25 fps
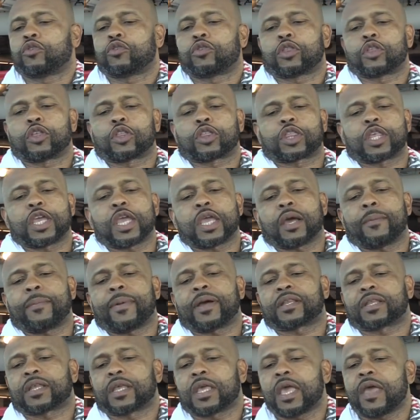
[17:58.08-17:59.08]
The thing
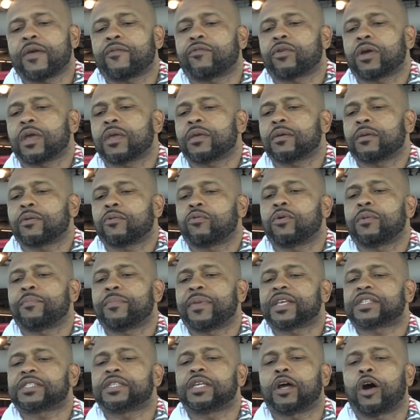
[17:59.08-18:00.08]
about the heavyweight, what
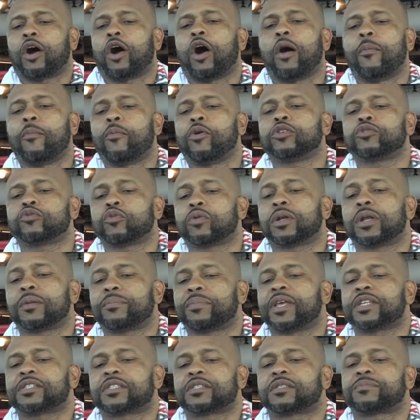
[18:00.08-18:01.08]
makes it almost one of
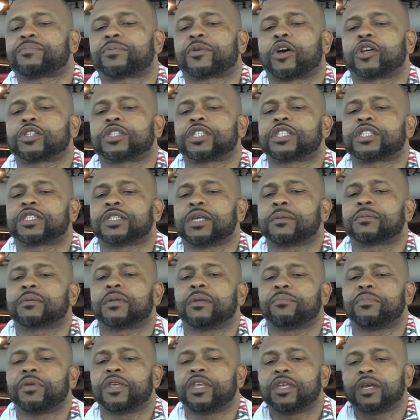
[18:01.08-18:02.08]
the best is because it's
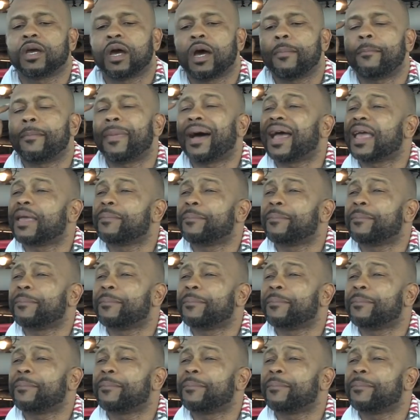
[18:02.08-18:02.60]
something beyond my